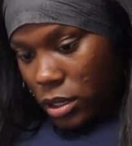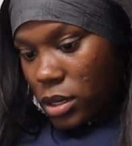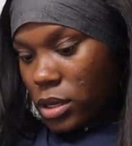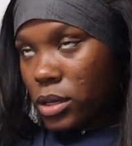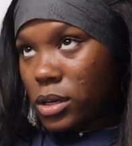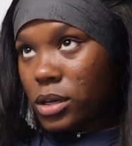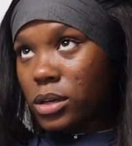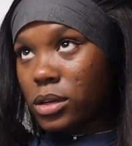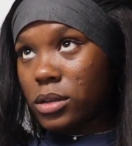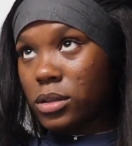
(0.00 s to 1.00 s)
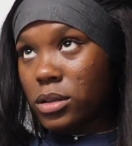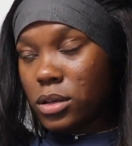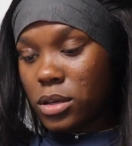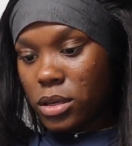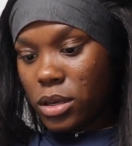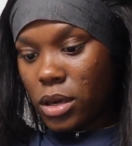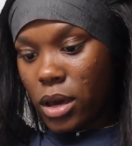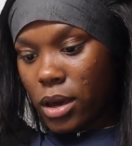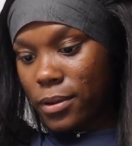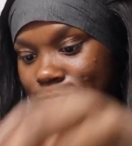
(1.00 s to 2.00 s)
and
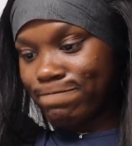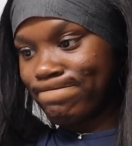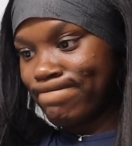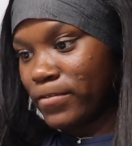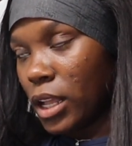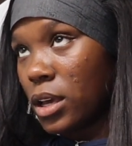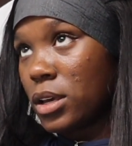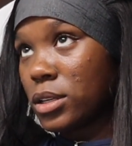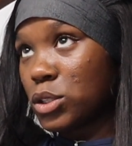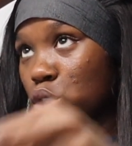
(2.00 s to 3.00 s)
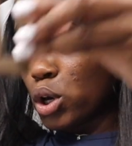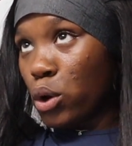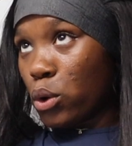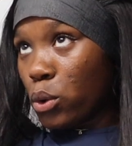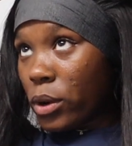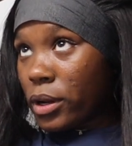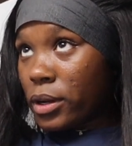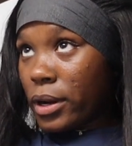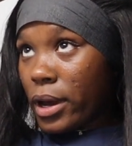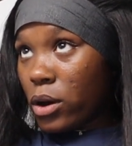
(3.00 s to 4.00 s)
yeah so
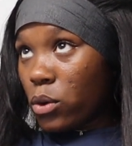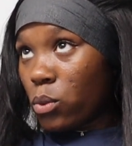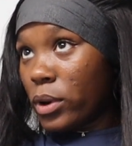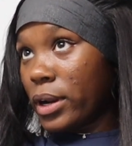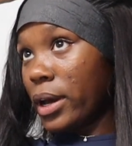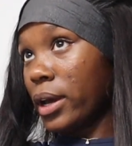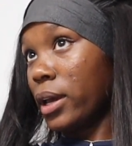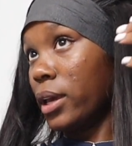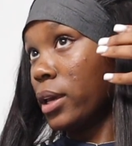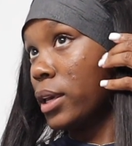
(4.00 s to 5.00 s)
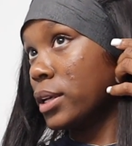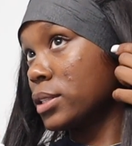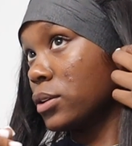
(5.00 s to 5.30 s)
now when I get